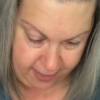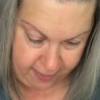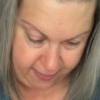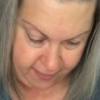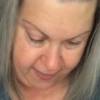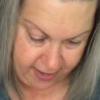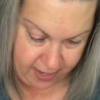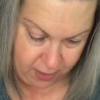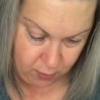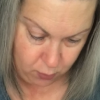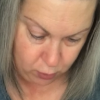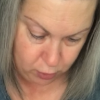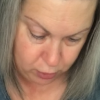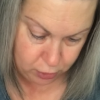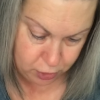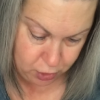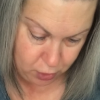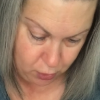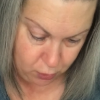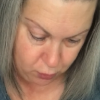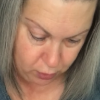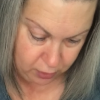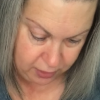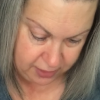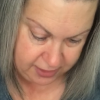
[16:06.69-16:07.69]
They were
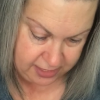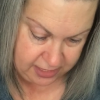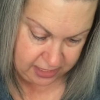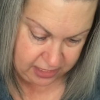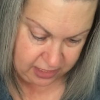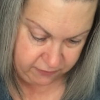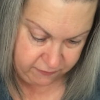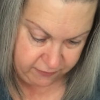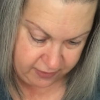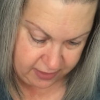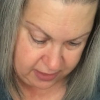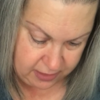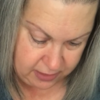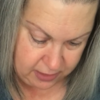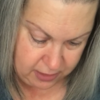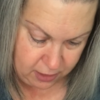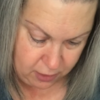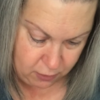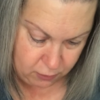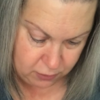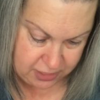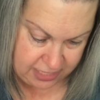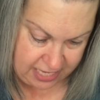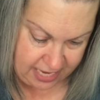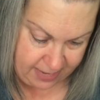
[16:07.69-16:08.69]
totally even, you
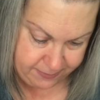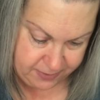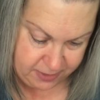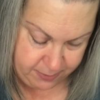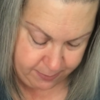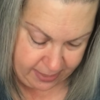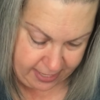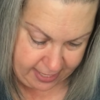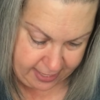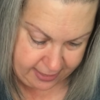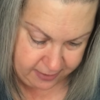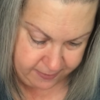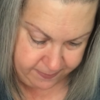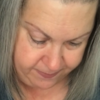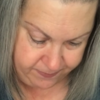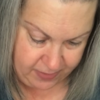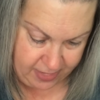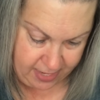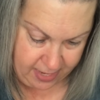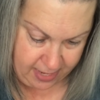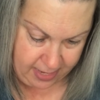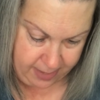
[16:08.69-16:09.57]
know, top to bottom.